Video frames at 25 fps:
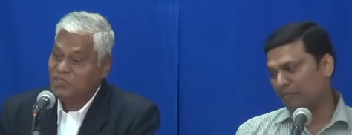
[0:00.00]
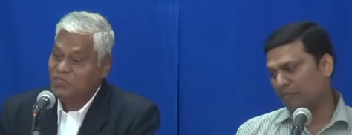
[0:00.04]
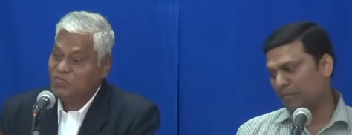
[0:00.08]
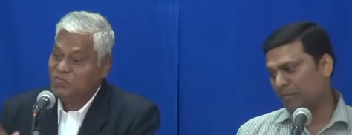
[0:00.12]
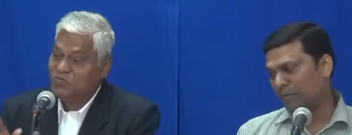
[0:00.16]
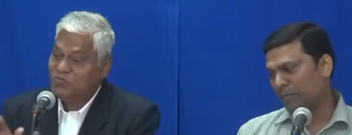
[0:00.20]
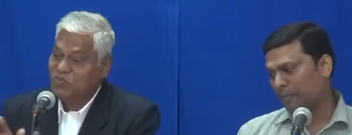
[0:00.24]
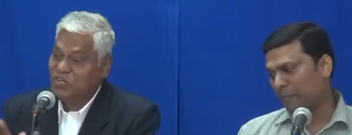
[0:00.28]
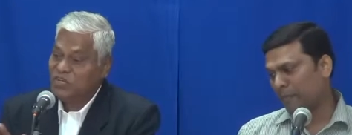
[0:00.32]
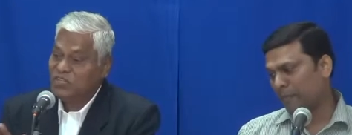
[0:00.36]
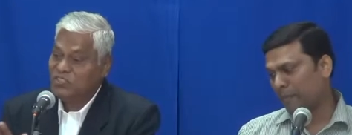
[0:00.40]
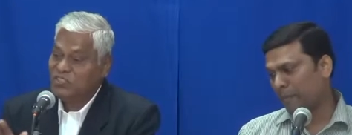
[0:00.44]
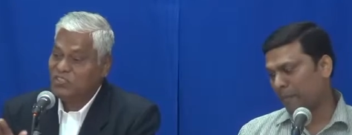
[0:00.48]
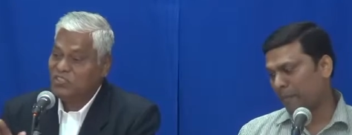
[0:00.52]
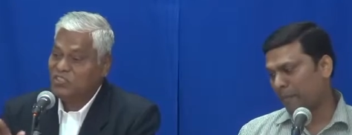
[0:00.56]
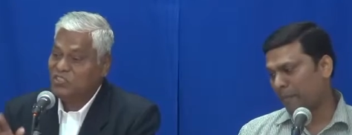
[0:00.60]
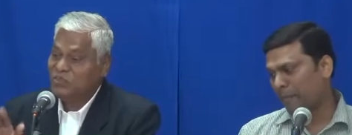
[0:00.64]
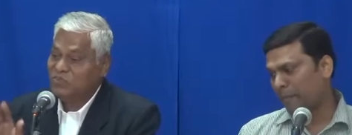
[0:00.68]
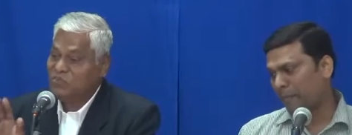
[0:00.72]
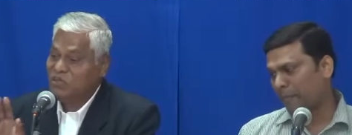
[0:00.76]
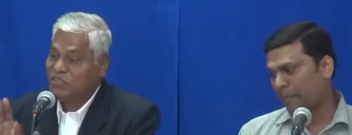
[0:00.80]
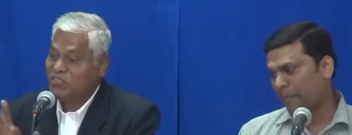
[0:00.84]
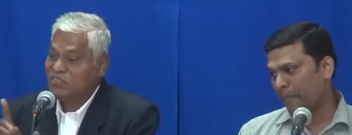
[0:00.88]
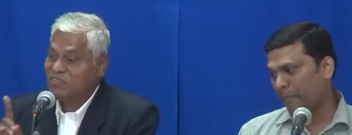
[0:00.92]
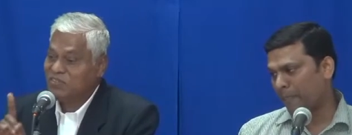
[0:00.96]

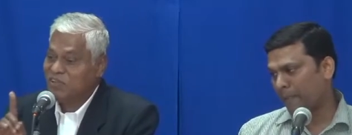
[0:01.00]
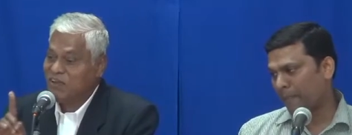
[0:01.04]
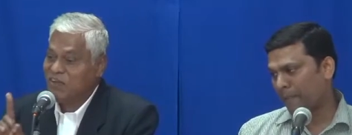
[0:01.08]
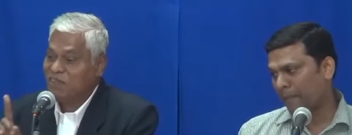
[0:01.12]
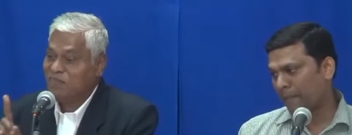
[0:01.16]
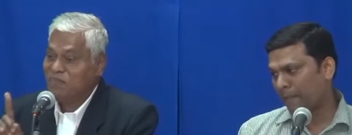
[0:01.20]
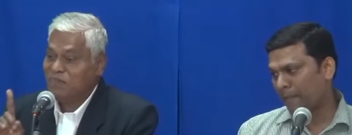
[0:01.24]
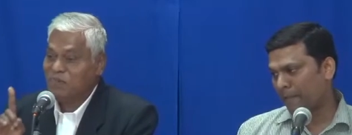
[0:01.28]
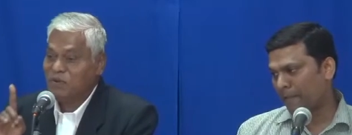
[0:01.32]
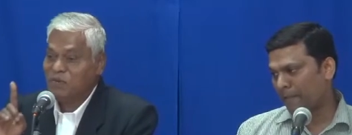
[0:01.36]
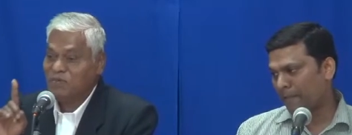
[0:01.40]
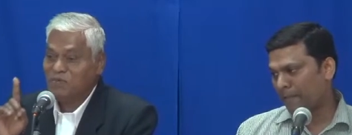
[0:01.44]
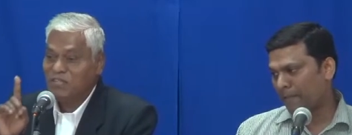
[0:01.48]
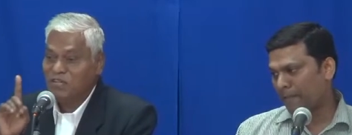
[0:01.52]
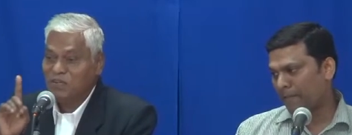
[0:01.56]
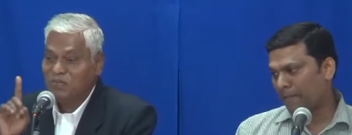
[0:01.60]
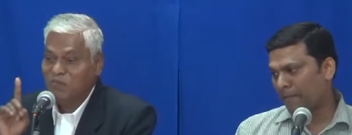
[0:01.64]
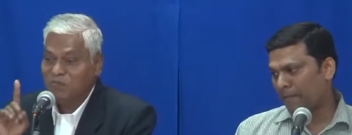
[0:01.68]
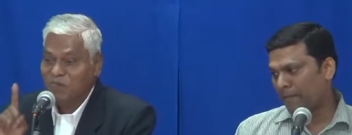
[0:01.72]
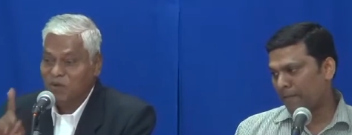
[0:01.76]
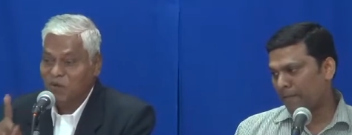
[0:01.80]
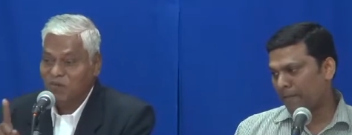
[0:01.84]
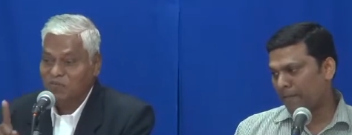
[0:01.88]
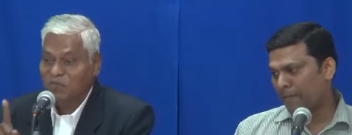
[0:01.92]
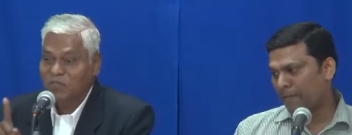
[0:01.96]
Speaker 1: verses must come from that
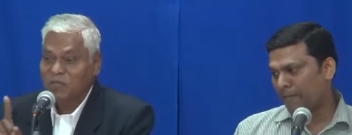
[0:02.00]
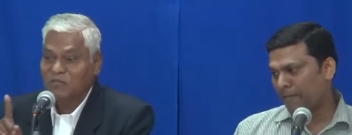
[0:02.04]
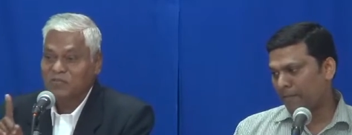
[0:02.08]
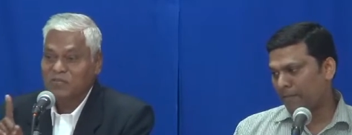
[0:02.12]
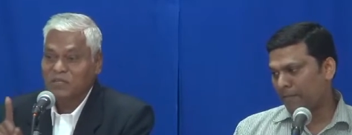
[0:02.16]
mouth of